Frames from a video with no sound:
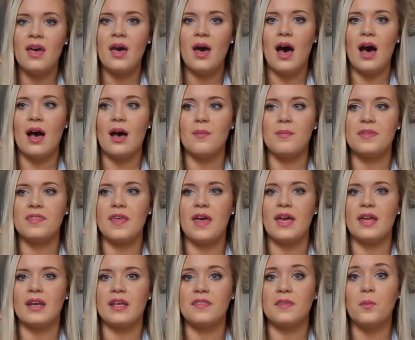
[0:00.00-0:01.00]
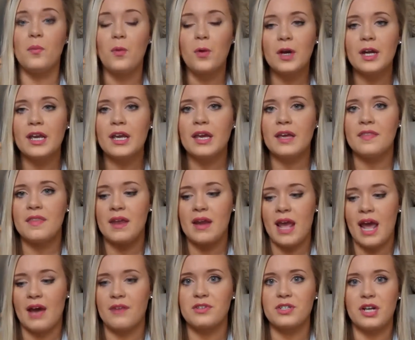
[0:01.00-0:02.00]
But then in the morning and then
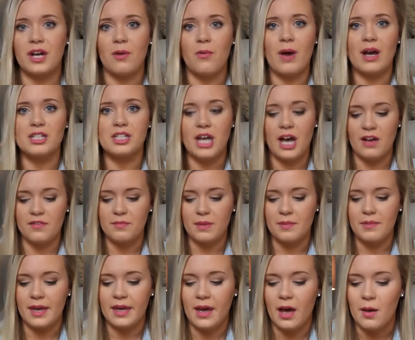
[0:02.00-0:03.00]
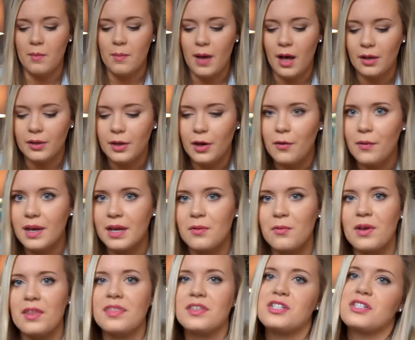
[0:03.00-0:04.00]
after I wash off my makeup, I'll go in
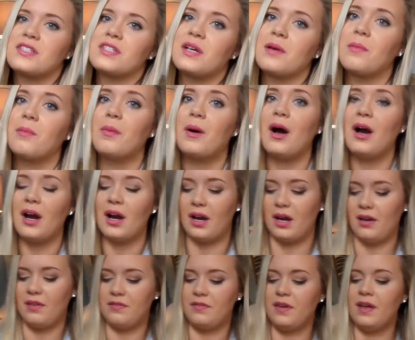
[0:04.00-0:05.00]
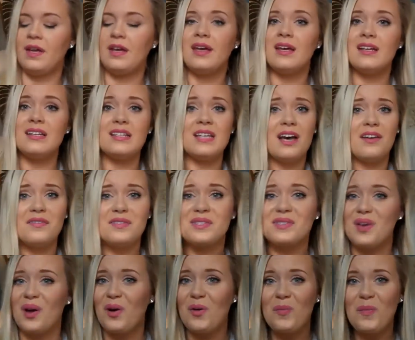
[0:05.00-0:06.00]
with just a bar of Dove
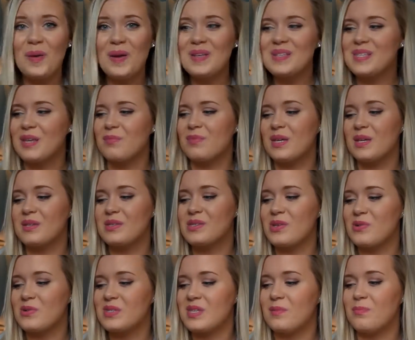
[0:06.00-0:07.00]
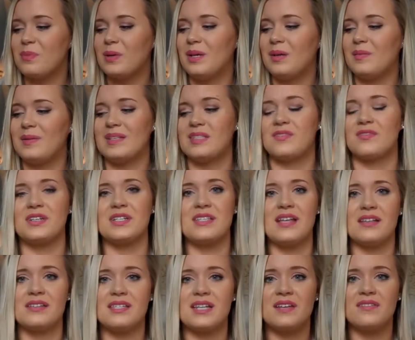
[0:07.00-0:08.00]
soap, something so simple that's for
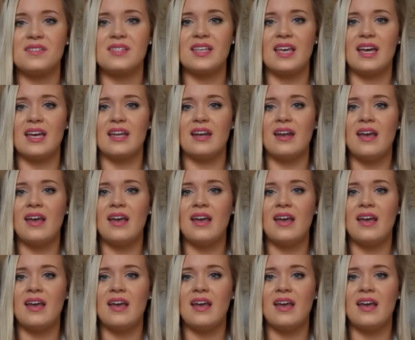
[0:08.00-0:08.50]
sensitive skin.